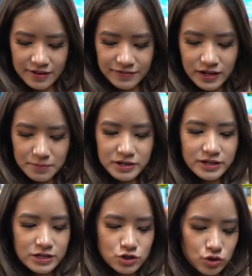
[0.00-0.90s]
I think I'm gonna
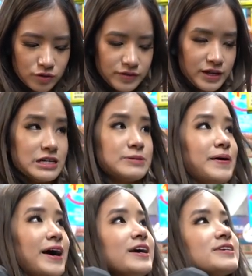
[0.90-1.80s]
get two of these
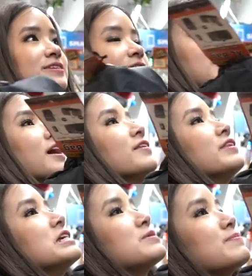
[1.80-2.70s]
bags. They are these